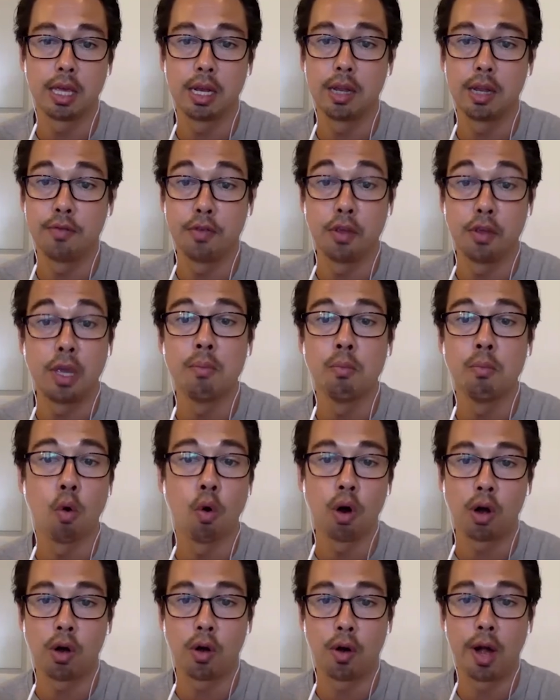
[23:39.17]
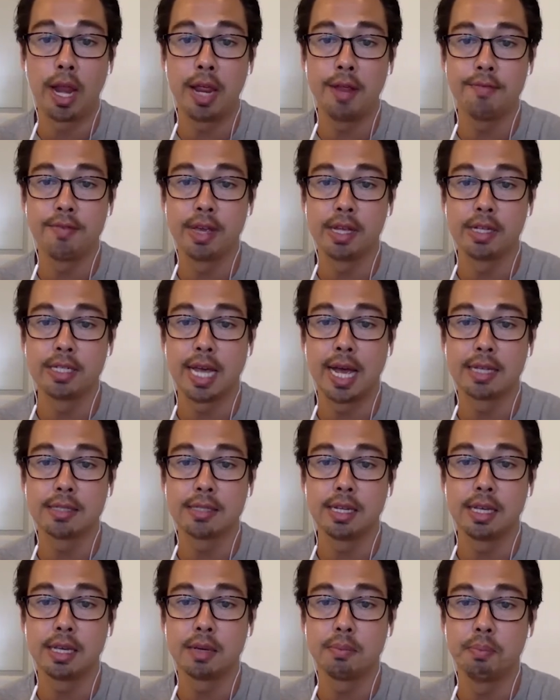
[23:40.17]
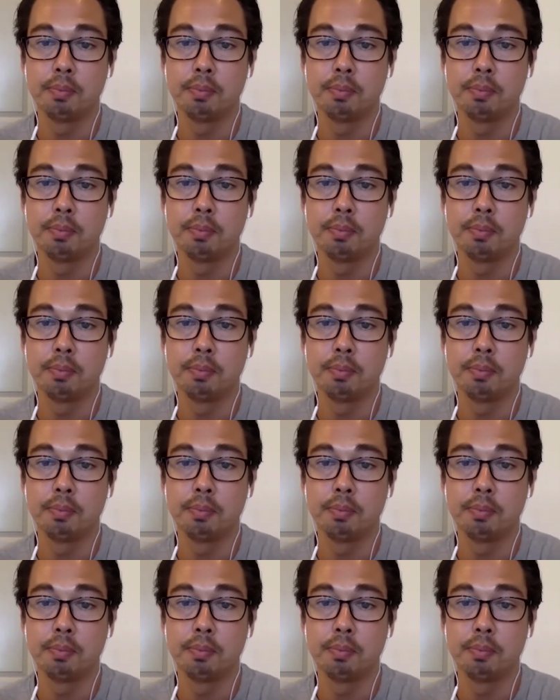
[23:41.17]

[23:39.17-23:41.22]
And if you get more, great, fantastic.